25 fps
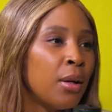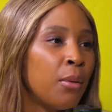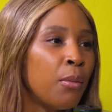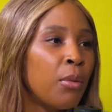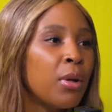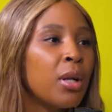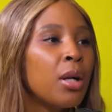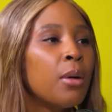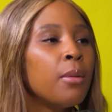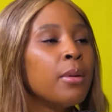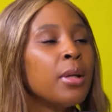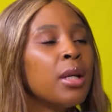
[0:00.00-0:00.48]

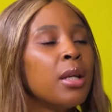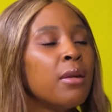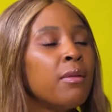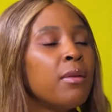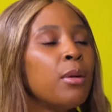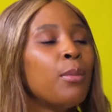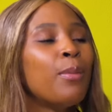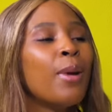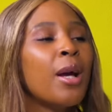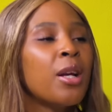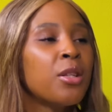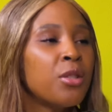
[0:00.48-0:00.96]
What are we
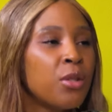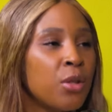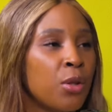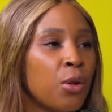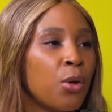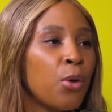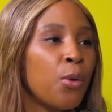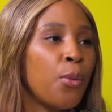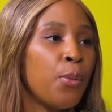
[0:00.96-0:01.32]
giving back to the